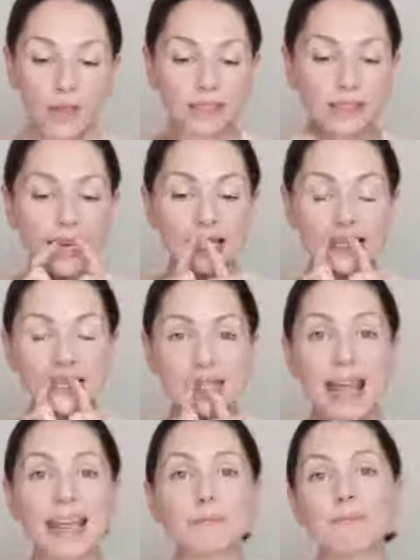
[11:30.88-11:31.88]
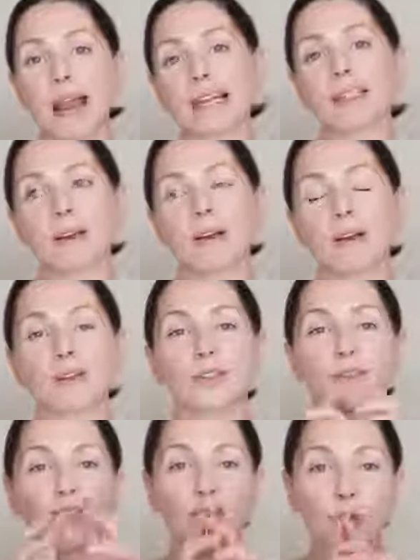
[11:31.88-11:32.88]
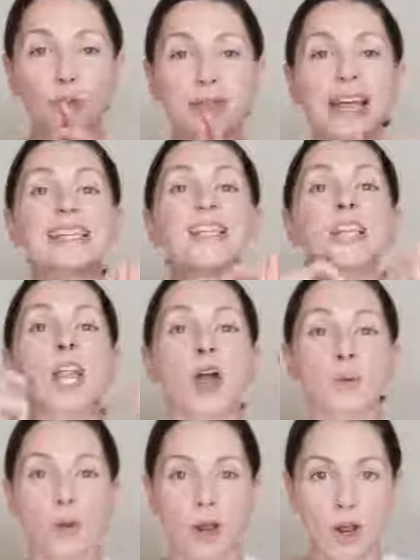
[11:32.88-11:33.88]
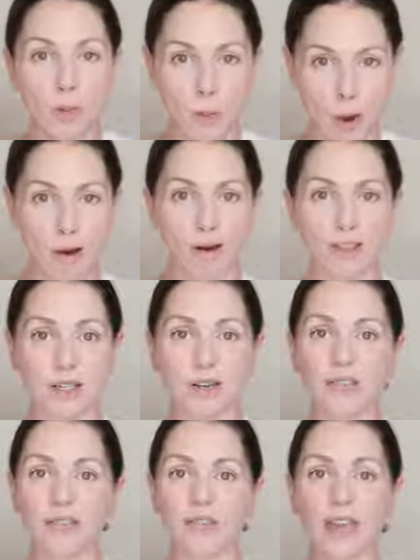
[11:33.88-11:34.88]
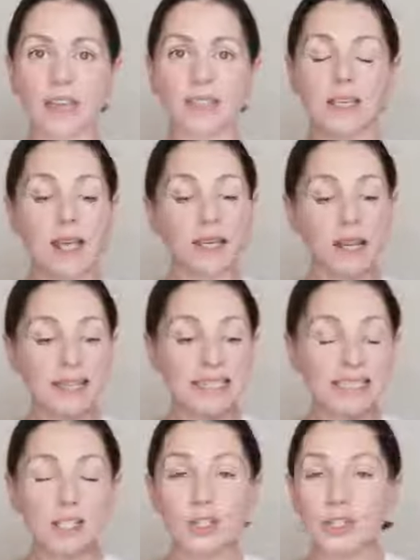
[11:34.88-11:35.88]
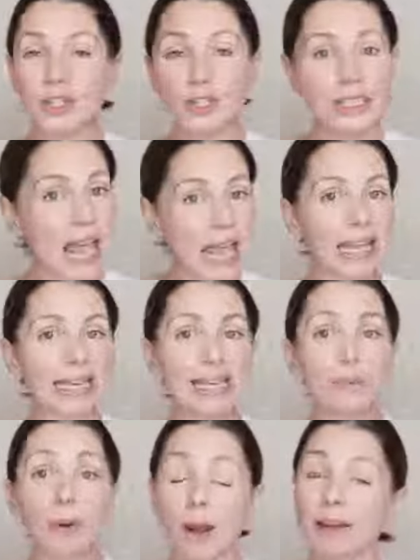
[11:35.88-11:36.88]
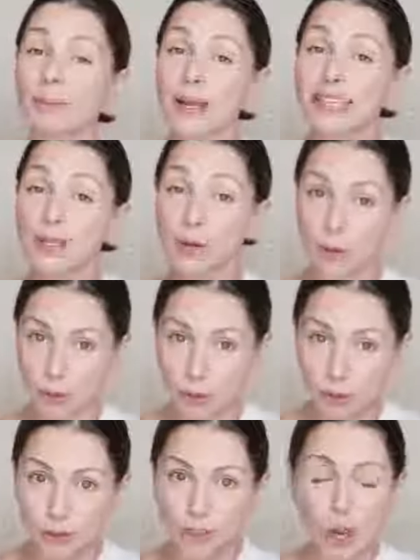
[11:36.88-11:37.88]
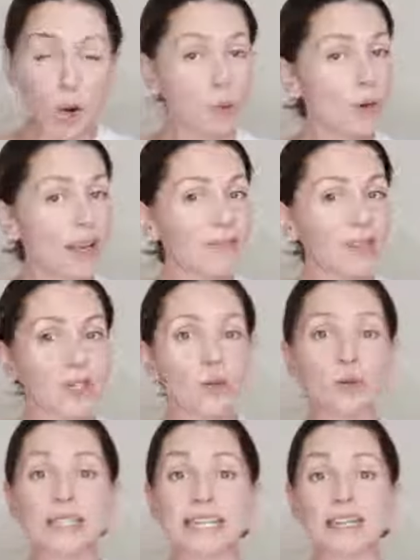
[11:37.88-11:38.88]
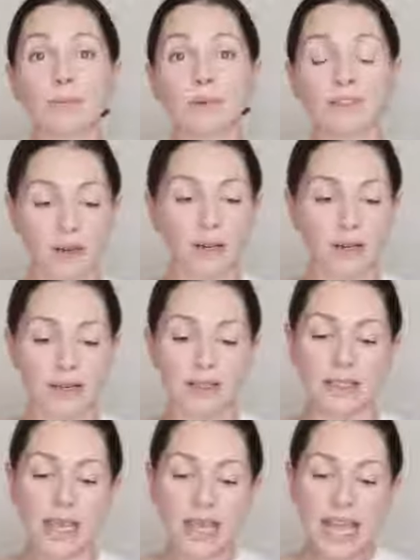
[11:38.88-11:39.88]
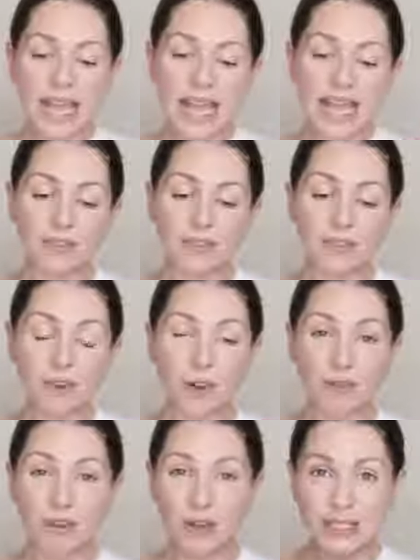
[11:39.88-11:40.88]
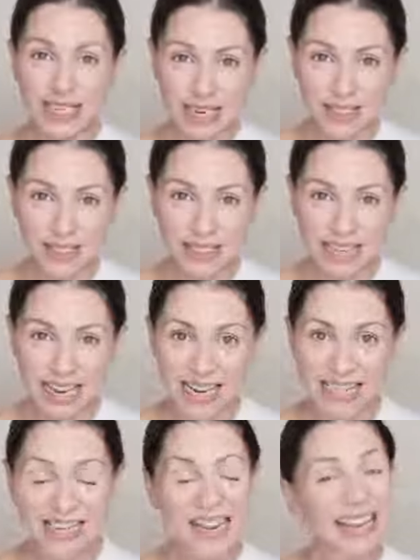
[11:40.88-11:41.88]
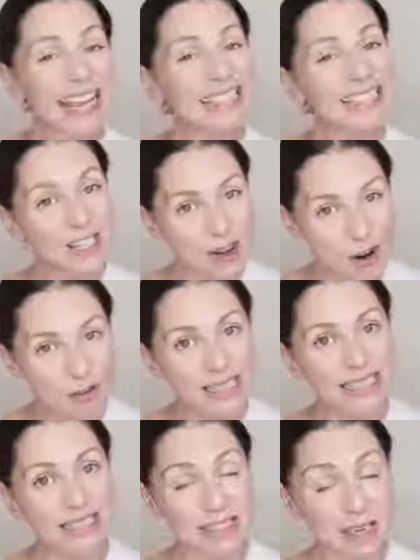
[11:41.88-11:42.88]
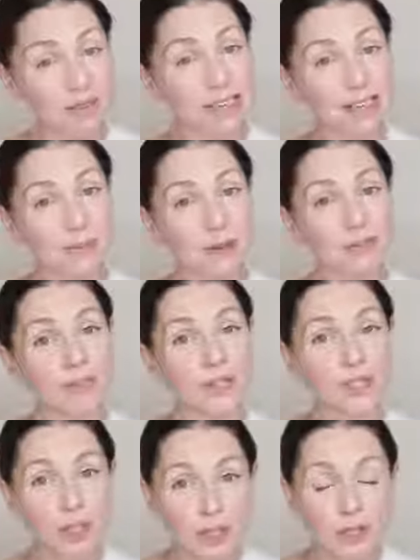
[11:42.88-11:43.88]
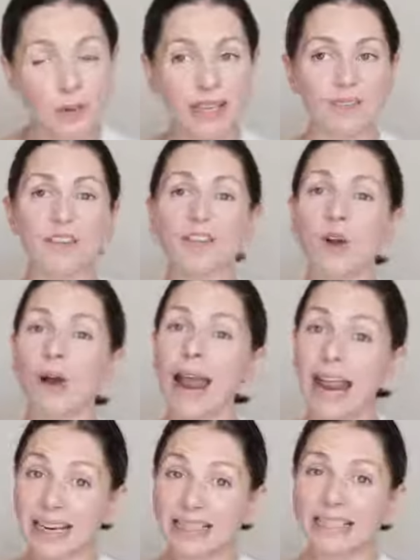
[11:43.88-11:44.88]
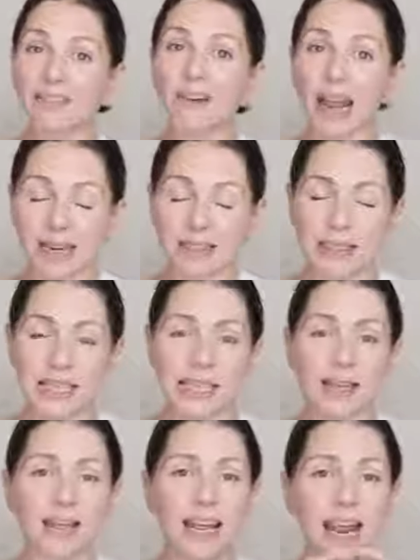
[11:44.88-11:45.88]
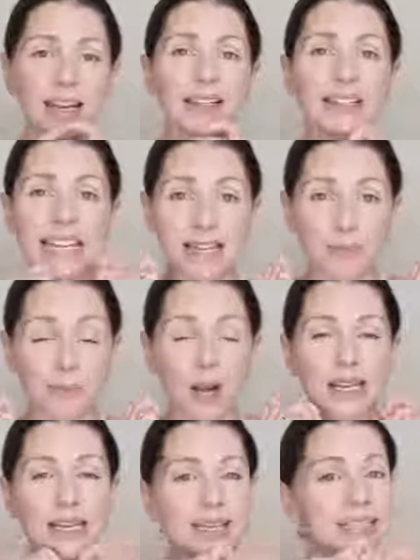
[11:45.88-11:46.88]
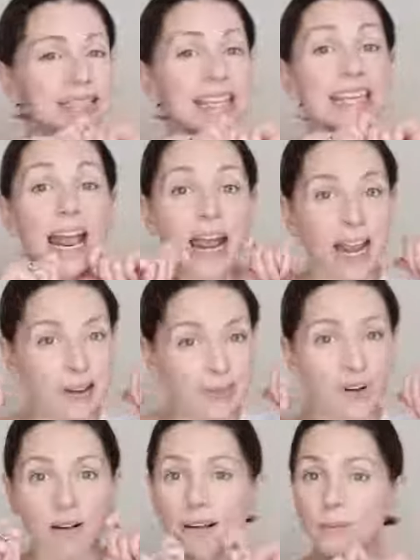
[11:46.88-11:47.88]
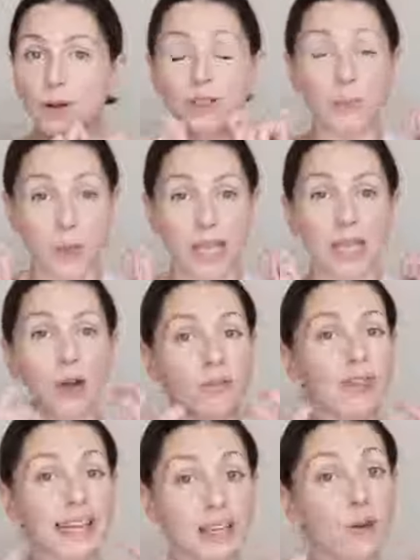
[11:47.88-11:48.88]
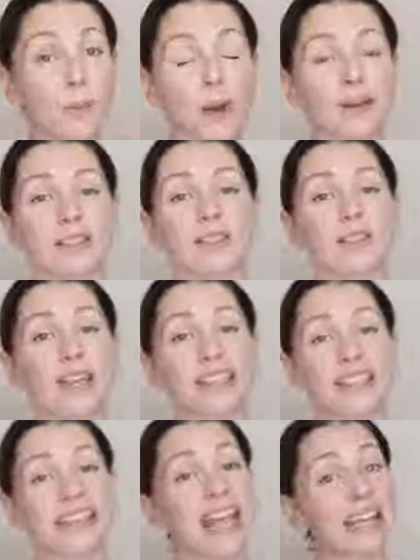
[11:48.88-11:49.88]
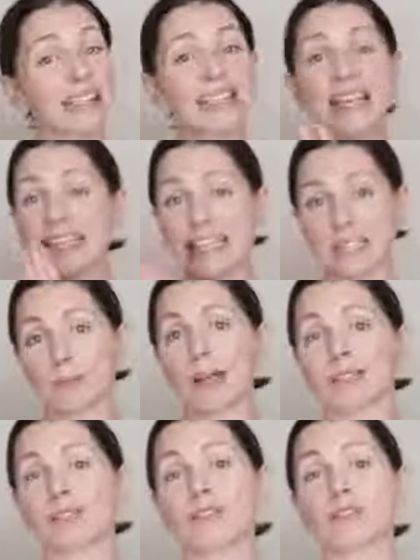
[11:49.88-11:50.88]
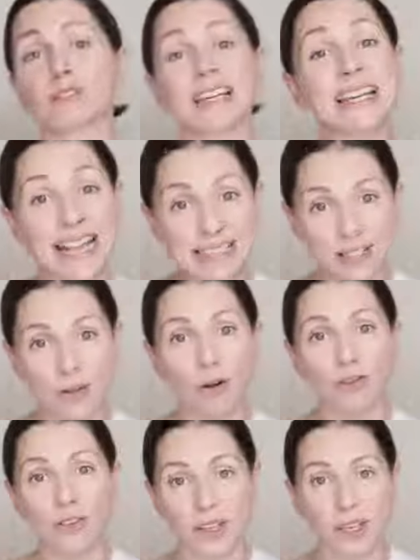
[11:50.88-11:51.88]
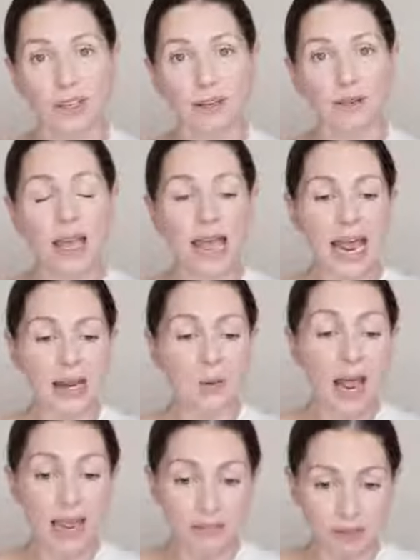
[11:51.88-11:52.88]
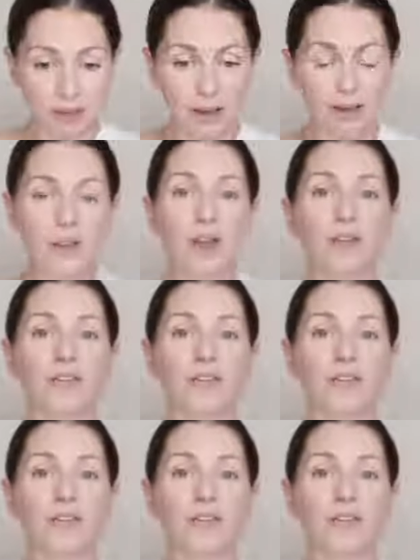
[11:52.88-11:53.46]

So that is a massage for that lower part of the face. Like I said, you can use any plant-based oil, whatever your skin prefers. If you've got a rosacea skin, it's not necessarily going to be for you. If you've got active acne and breakouts, they can very much be on that lower part of the face. Again, this massage routine, it's not for you. However,